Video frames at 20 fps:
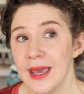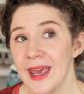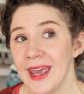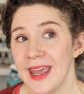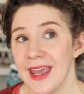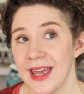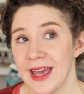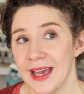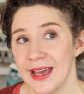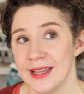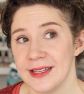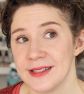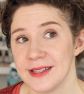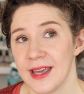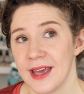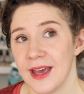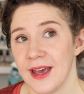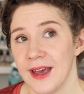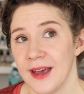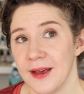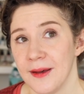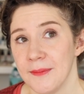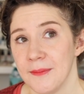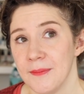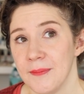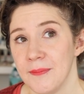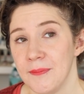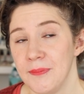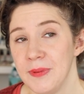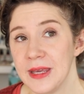And
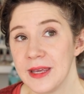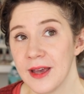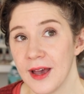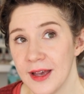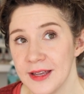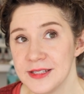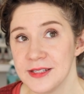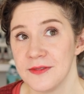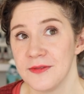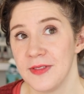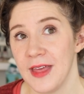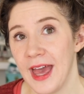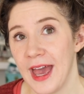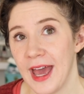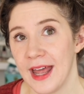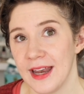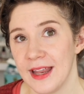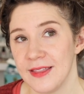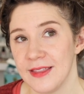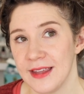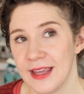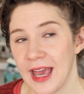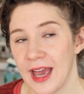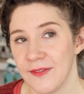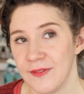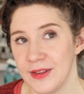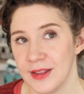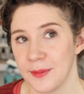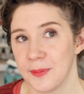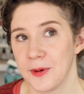um, because of that, I think
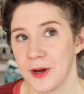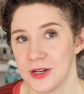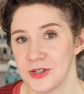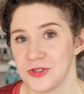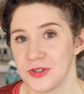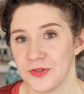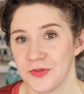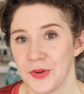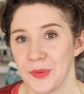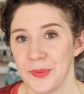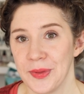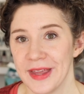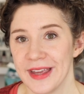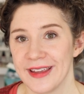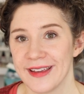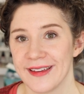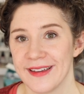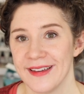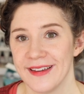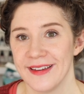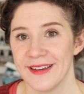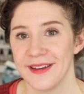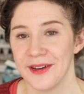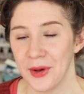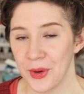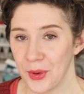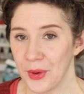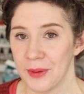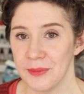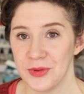having the pressure from like,
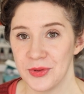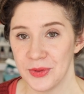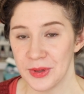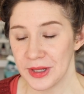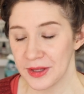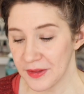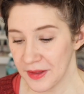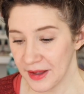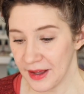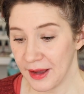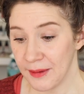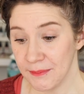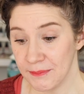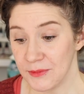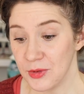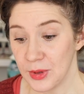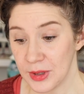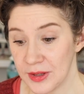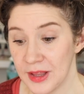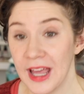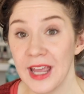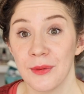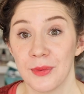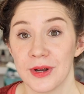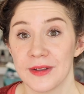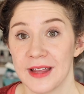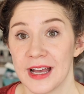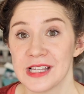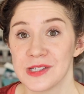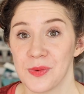oh, I'm doing client, I'm doing client
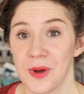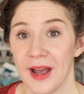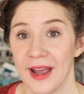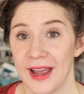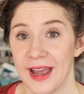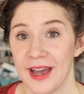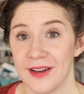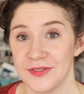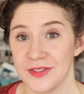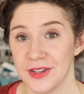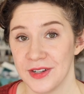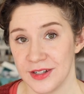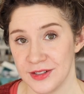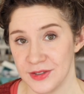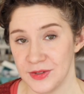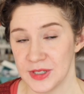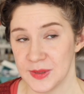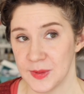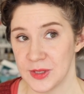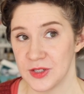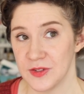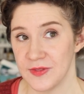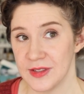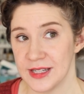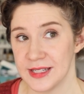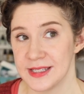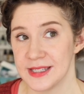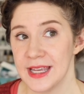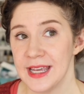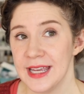work, that's why I have to not do as much of
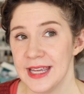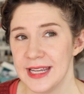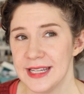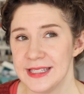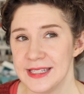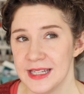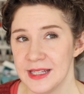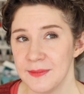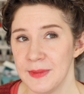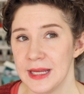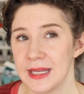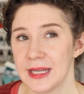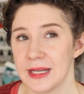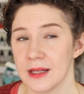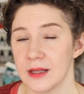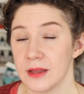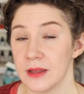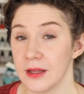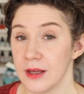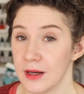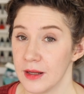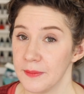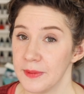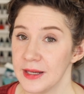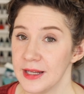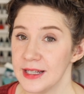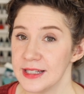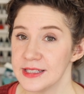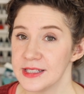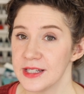this. It did make it a little
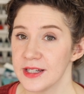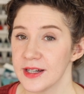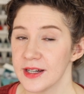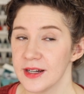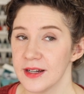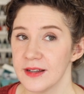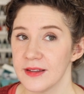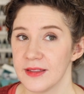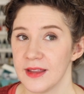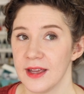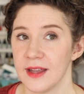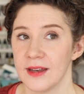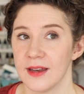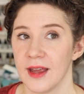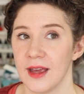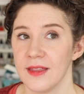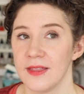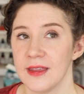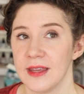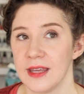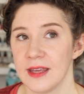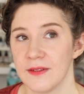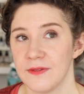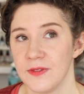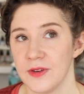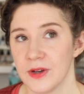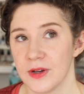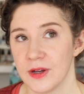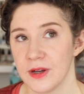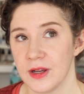bit easier than I think
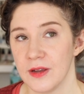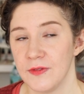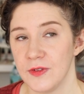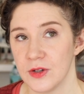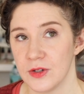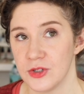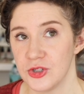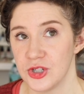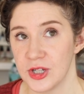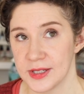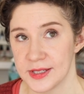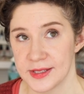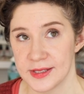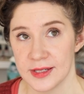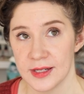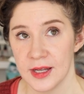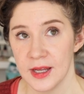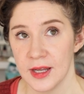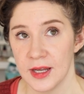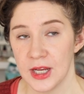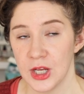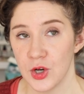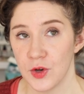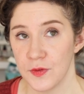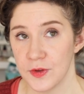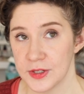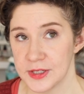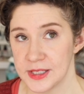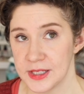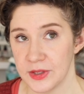if you're, if you're just, you know,
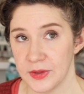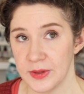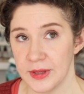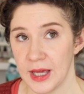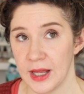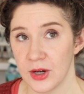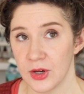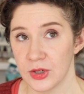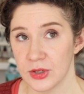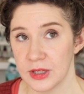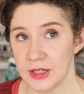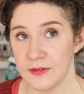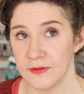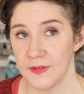if you're still in that early